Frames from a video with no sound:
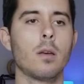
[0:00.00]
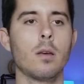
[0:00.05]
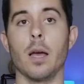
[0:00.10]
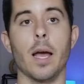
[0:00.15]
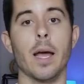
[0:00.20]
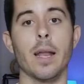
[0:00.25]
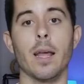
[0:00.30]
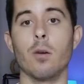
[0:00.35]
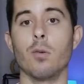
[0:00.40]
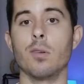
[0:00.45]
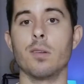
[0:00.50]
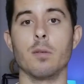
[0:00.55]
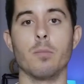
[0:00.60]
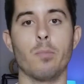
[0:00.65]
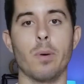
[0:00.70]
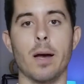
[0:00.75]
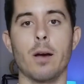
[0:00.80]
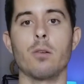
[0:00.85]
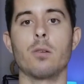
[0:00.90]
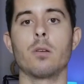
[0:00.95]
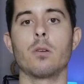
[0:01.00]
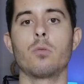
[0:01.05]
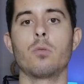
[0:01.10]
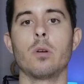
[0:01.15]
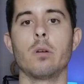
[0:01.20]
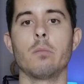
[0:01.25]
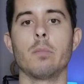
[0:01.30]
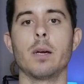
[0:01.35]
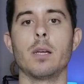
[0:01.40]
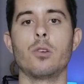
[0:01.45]
And I was about to
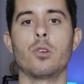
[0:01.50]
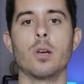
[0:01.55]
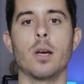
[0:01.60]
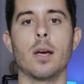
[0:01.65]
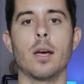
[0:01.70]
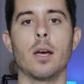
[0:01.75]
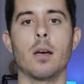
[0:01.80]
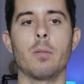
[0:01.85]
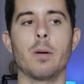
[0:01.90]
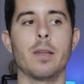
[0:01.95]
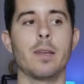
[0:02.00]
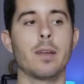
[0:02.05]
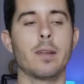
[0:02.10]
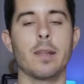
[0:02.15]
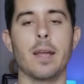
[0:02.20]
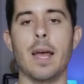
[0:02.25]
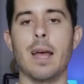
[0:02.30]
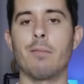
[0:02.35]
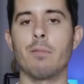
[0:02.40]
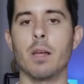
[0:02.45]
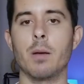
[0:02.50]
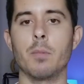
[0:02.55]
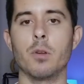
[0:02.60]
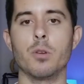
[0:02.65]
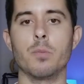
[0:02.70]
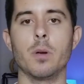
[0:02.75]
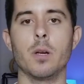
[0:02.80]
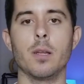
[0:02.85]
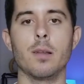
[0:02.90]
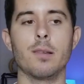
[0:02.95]
quit my job. I didn't have that much
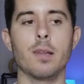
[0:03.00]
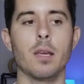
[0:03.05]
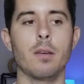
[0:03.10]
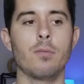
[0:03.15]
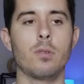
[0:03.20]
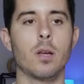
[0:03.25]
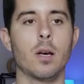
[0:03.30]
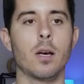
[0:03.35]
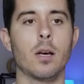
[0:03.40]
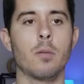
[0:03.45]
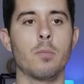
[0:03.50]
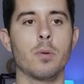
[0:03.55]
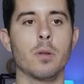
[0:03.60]
money saved up.